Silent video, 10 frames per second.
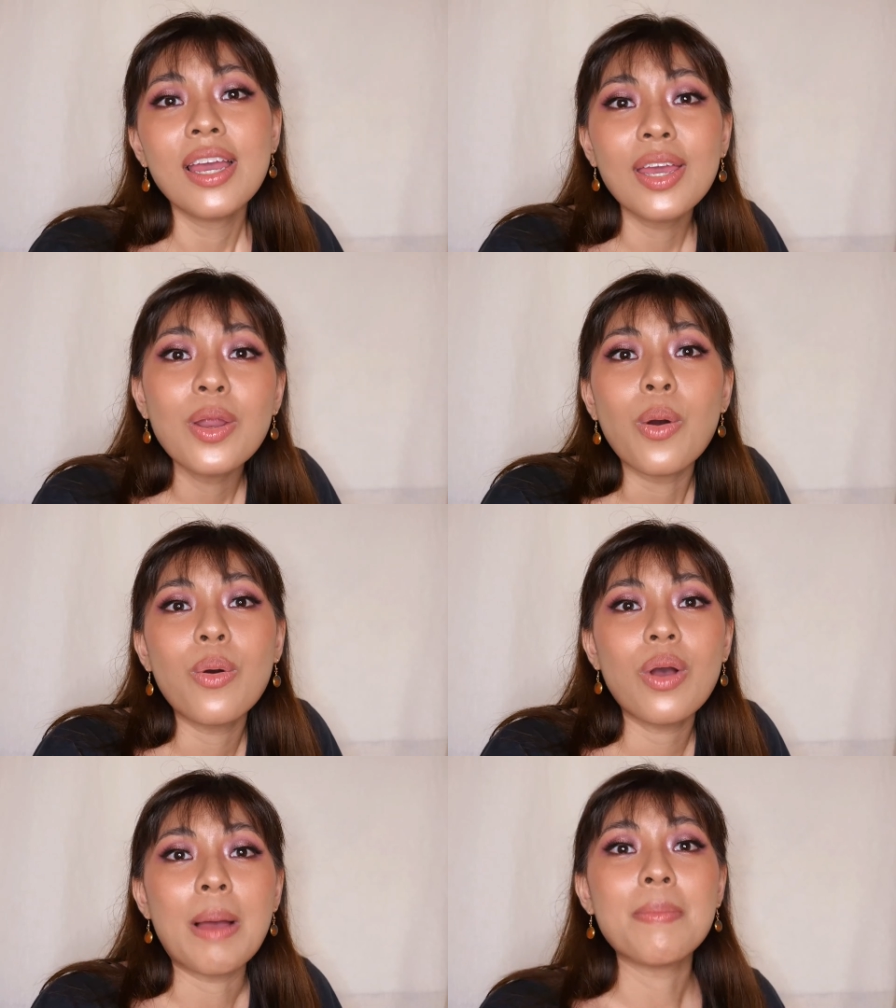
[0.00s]
you
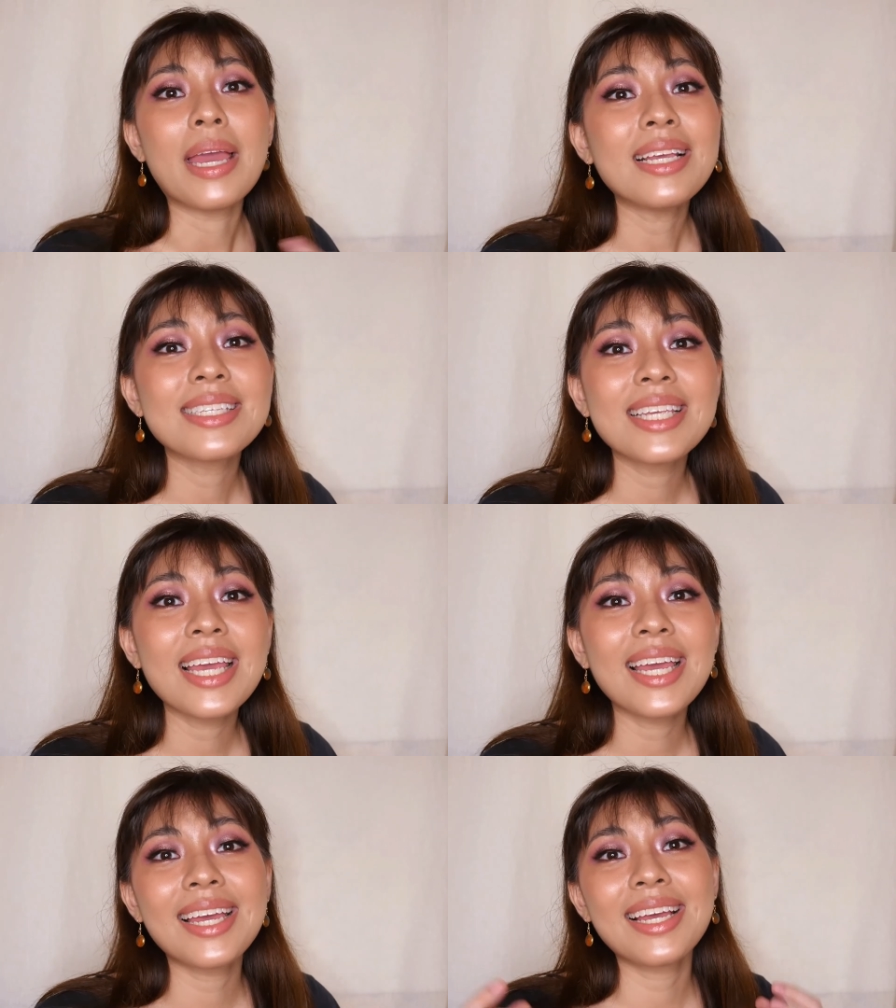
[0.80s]
know,
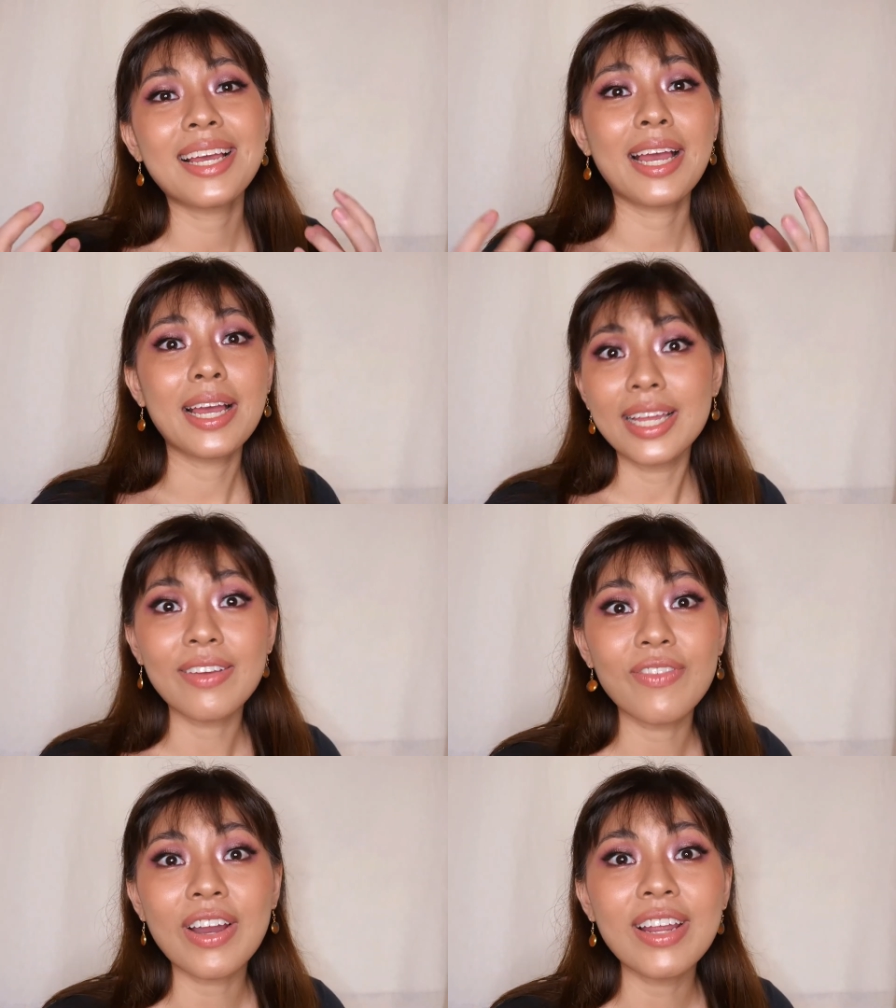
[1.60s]
amazing,
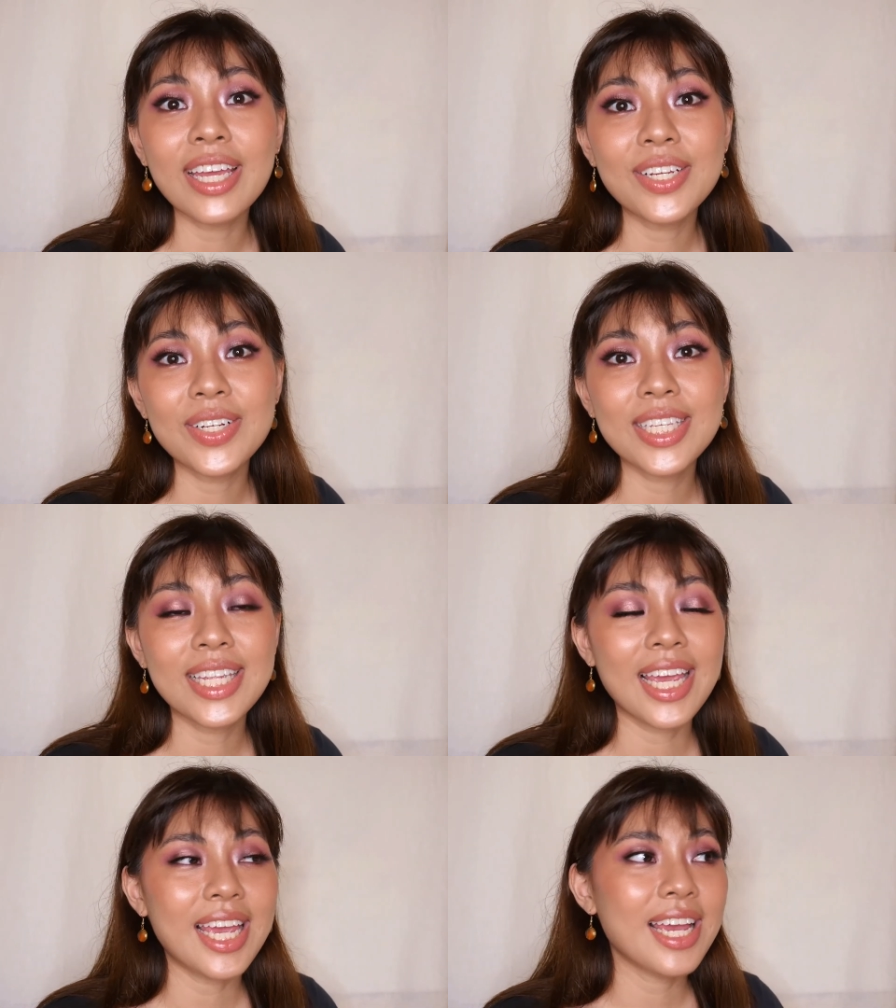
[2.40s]
very
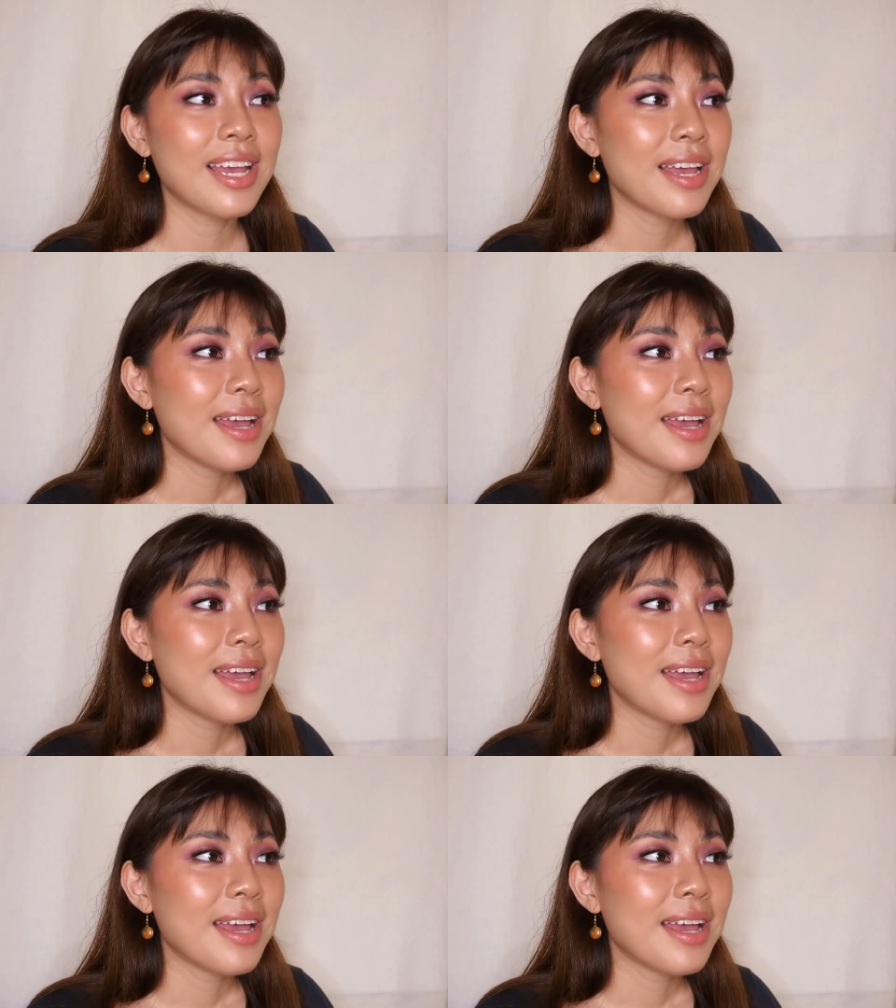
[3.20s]
interesting?